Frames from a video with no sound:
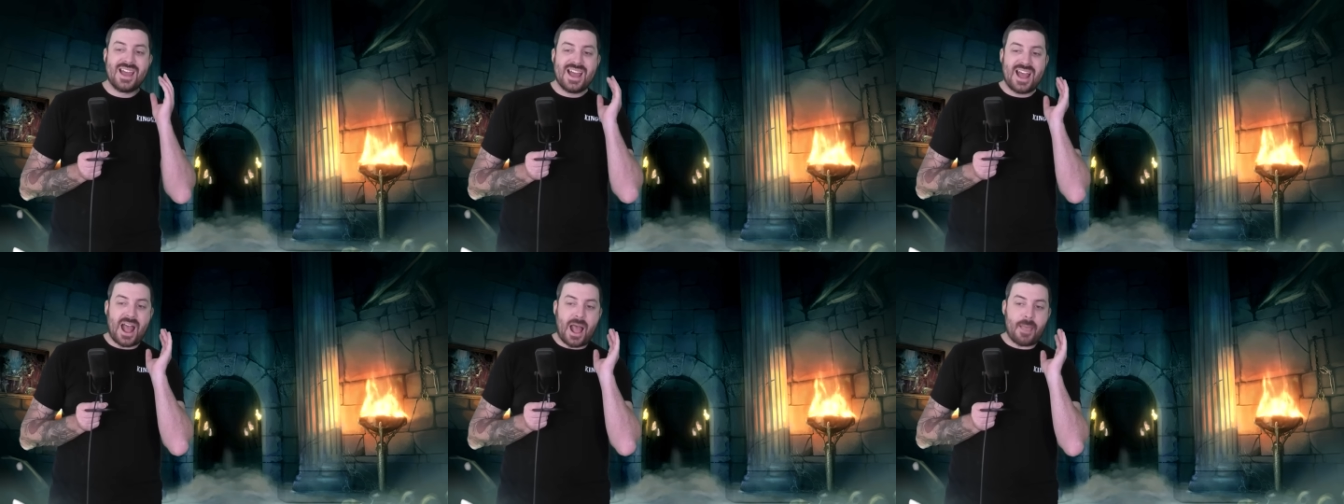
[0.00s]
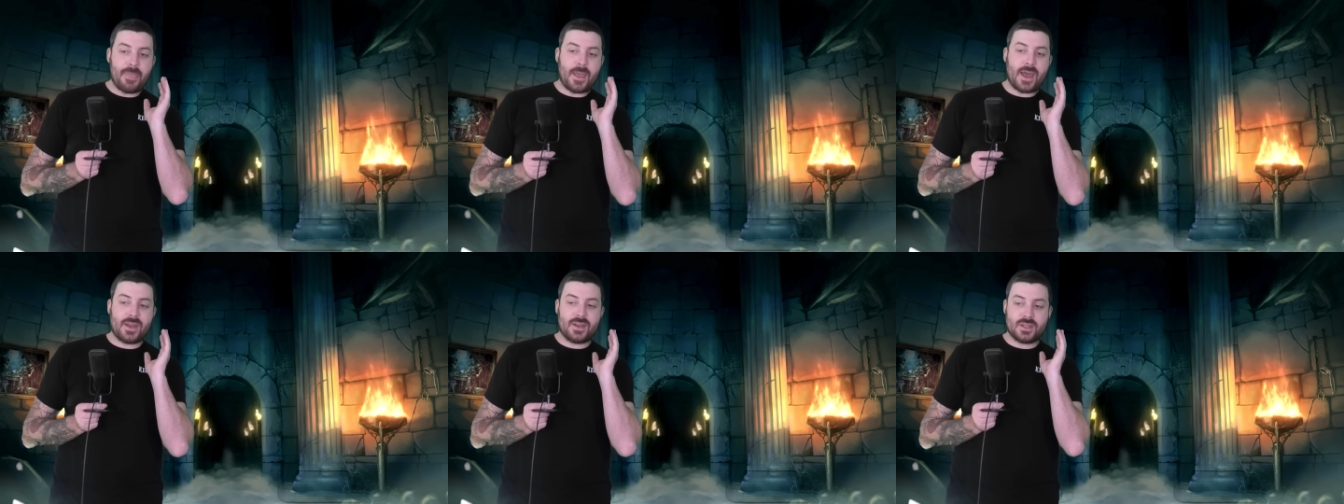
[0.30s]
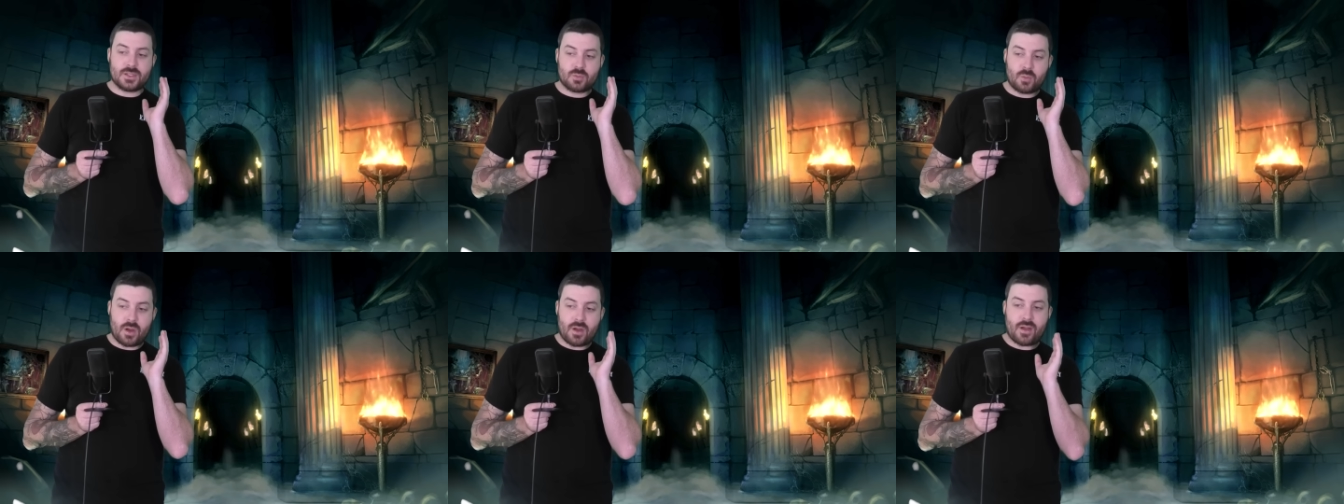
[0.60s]
and that
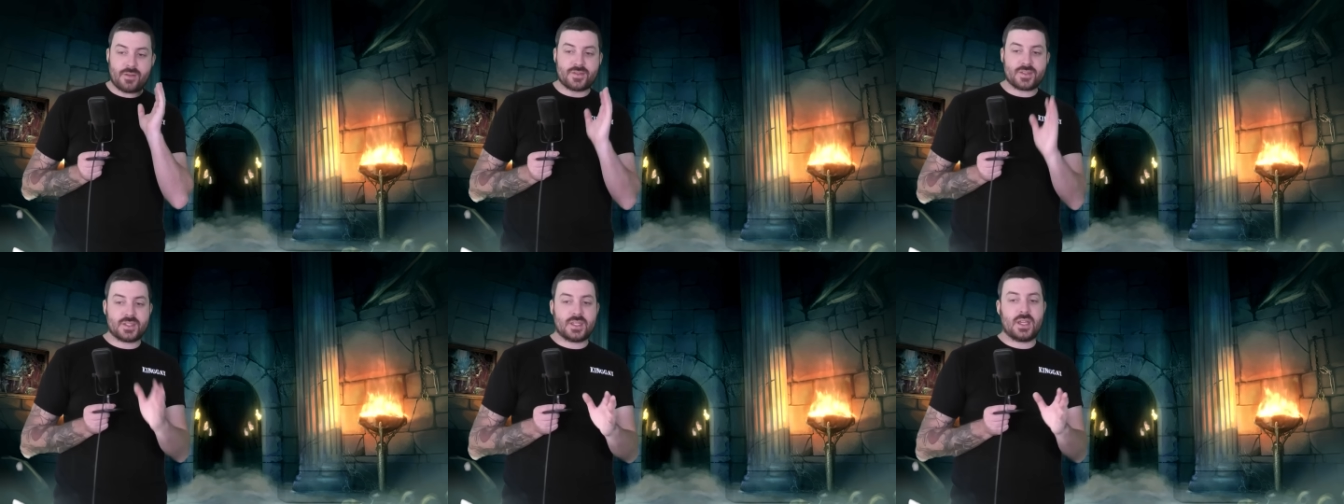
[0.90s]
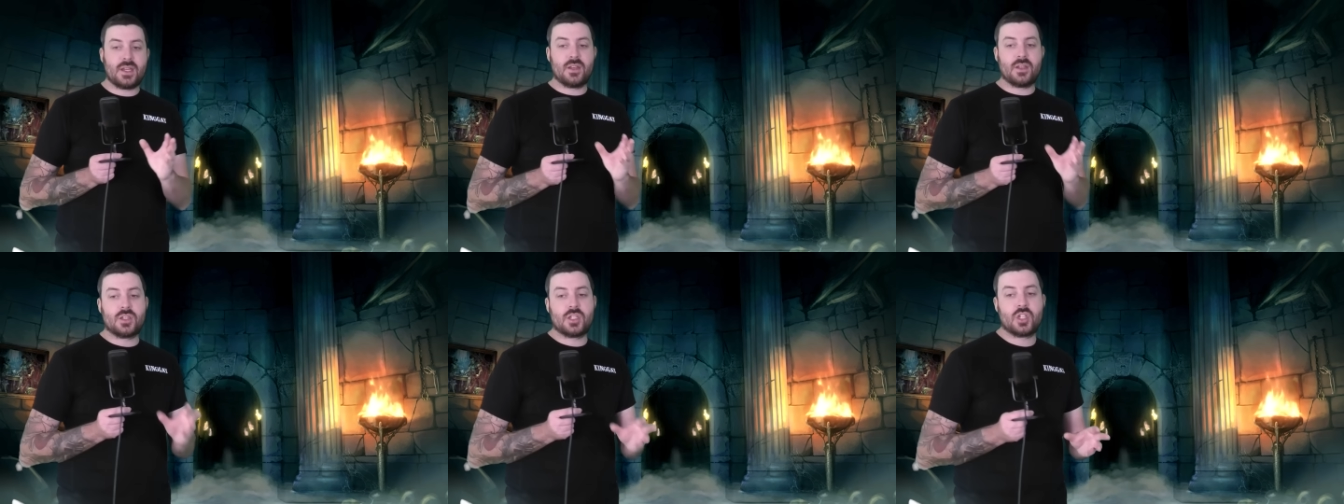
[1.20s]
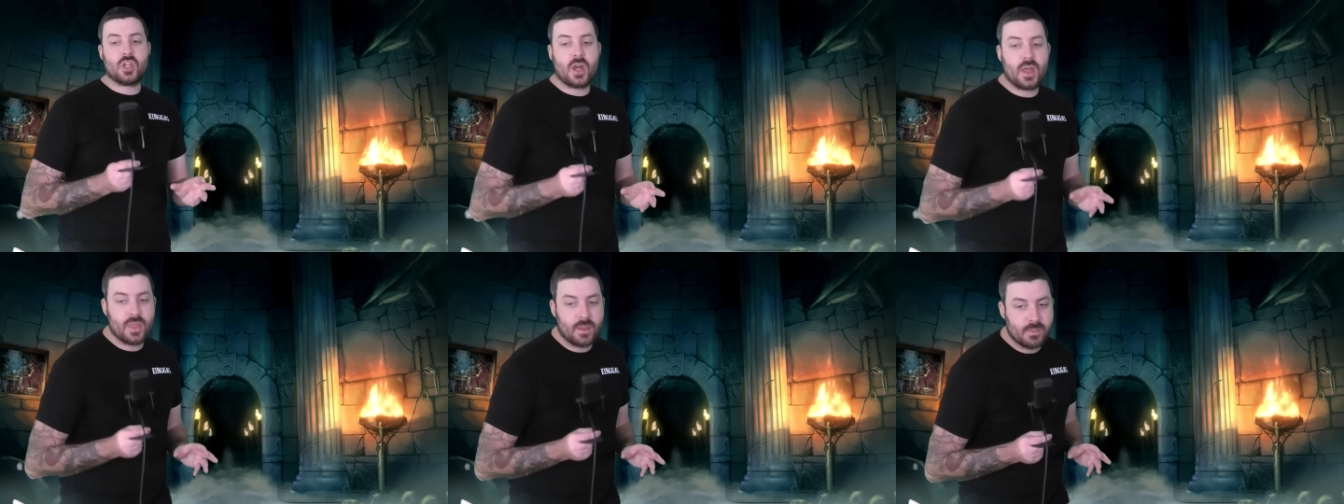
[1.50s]
is where I've seen it
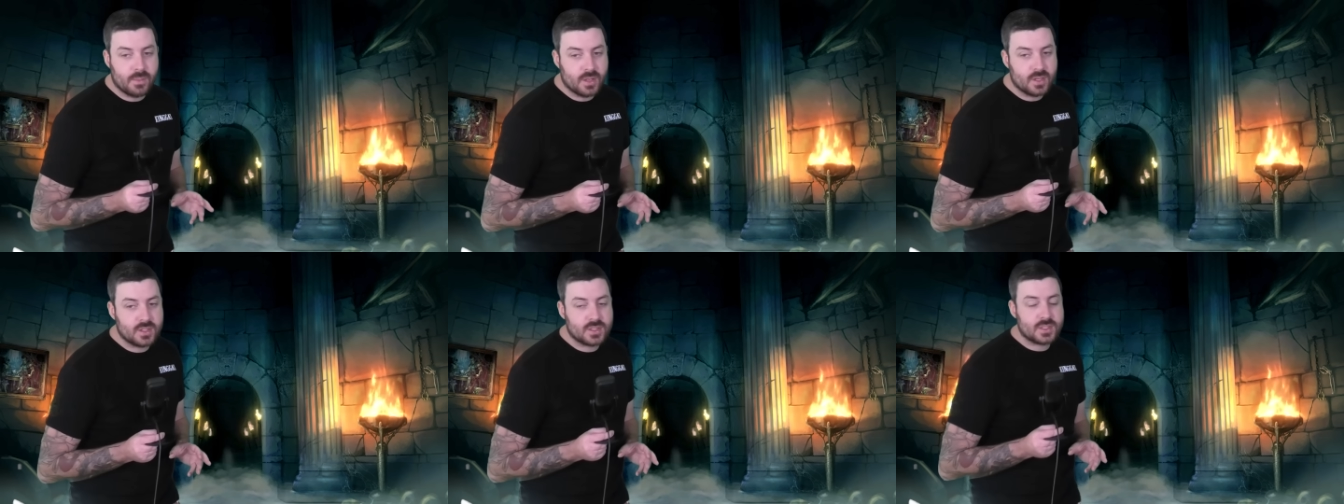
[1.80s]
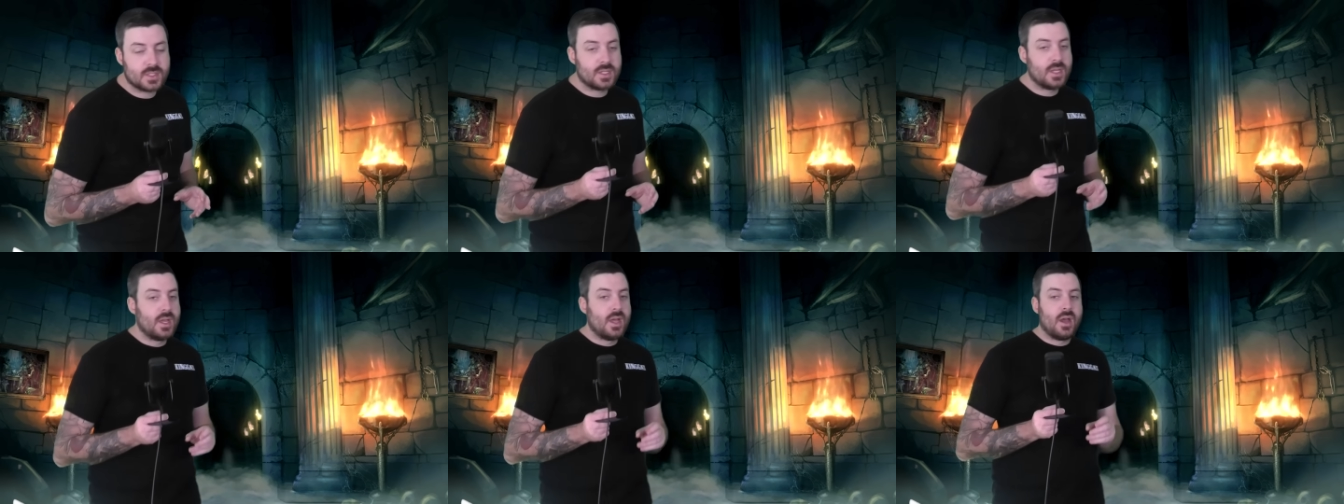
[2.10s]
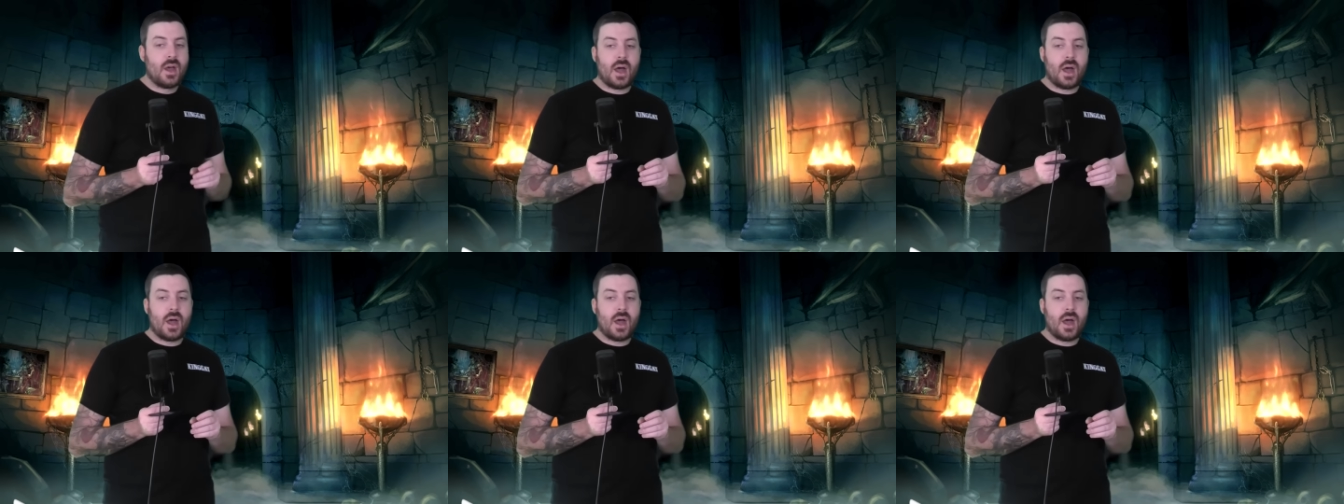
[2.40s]
shine the most.